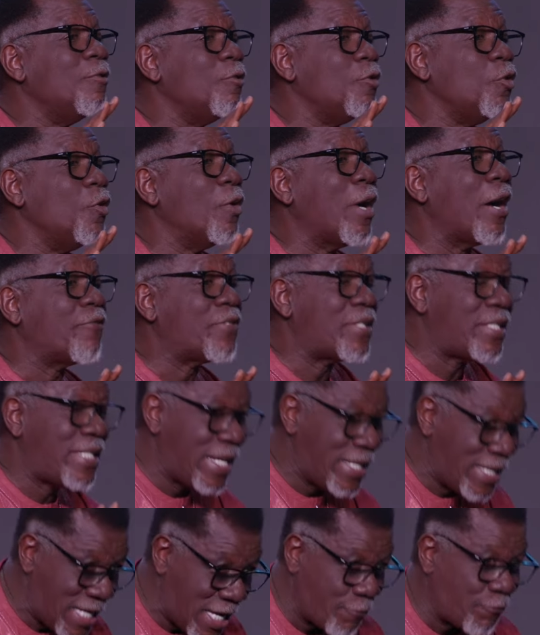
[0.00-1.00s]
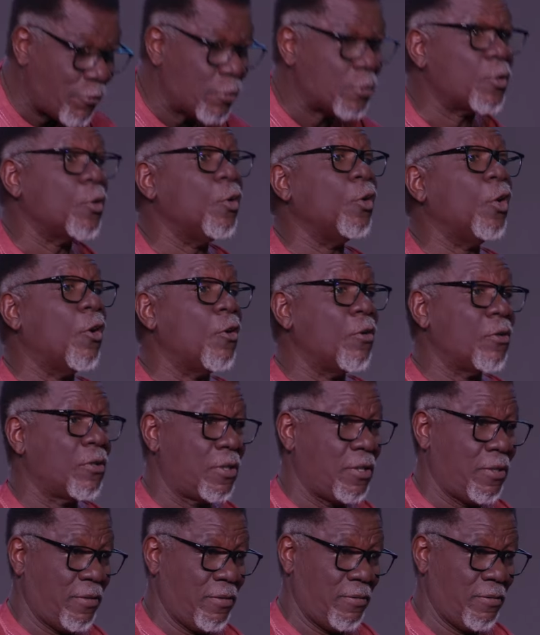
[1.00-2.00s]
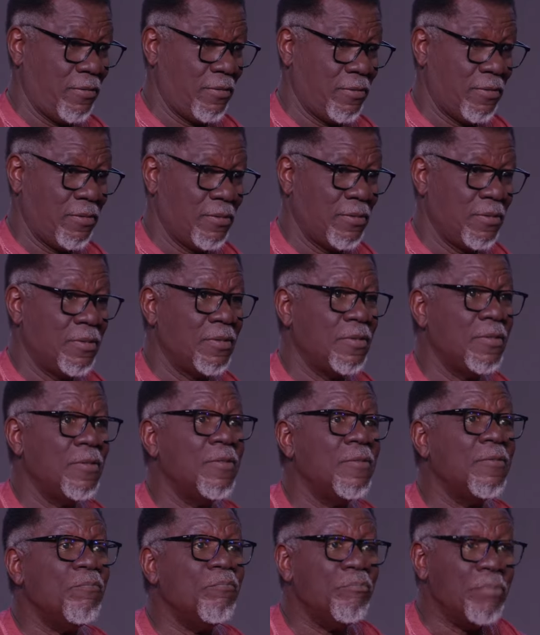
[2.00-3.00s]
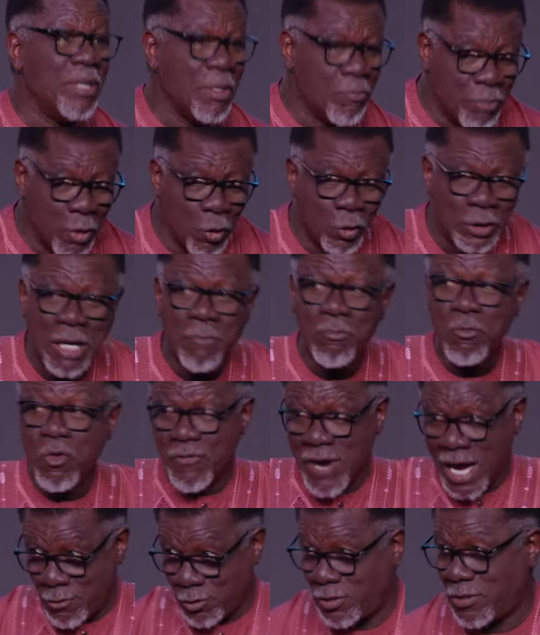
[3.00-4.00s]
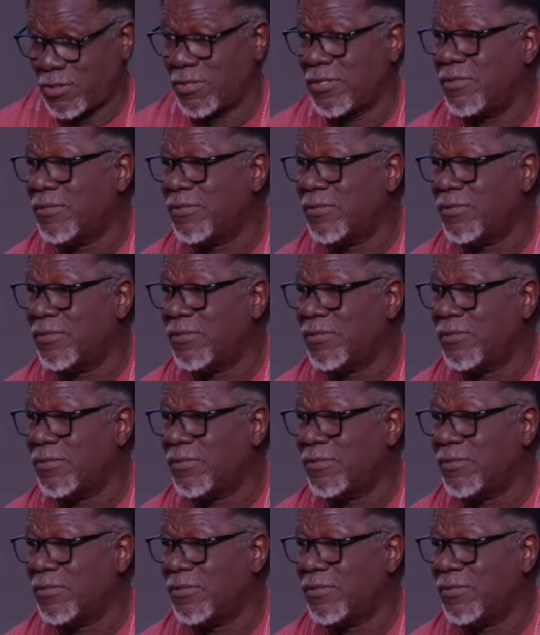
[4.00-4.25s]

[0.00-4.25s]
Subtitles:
You have stayed here for so long. Be bold and move out.